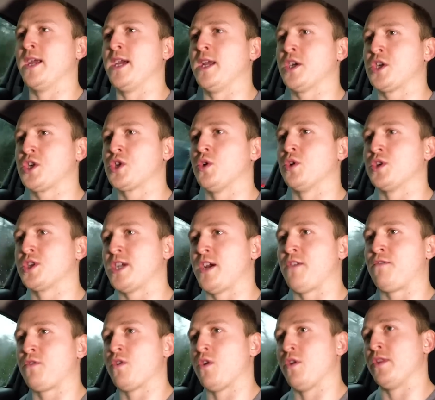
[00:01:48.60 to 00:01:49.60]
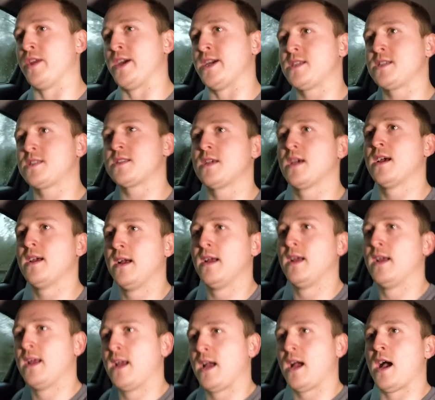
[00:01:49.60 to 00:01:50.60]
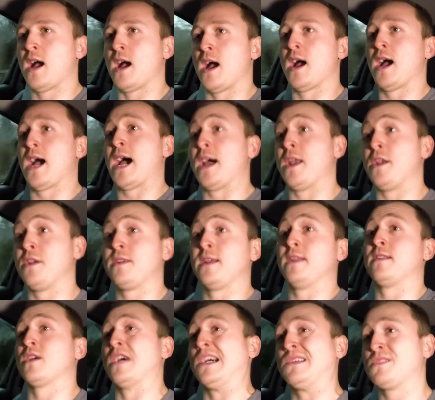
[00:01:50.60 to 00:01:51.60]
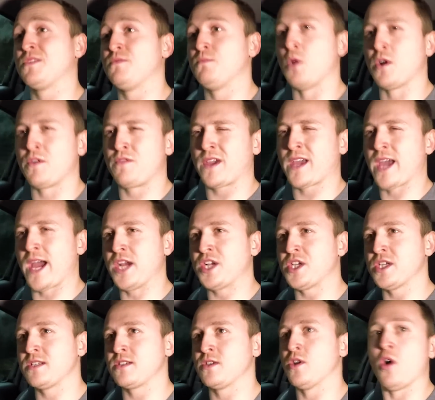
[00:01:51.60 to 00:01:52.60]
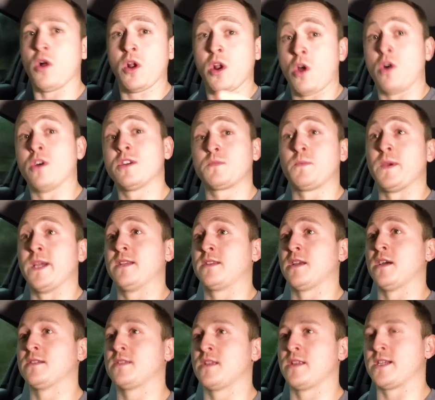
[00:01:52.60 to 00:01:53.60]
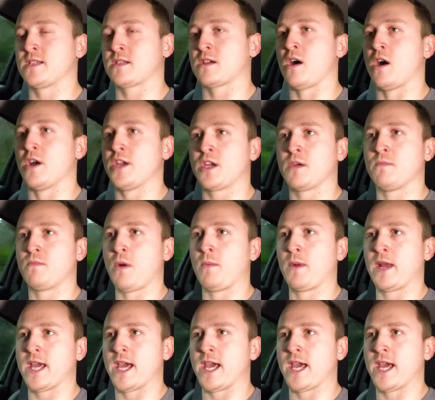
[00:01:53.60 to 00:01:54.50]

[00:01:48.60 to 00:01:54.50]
need a short shifter on this. And in terms of modifications, not a lot has been done to this car. You can probably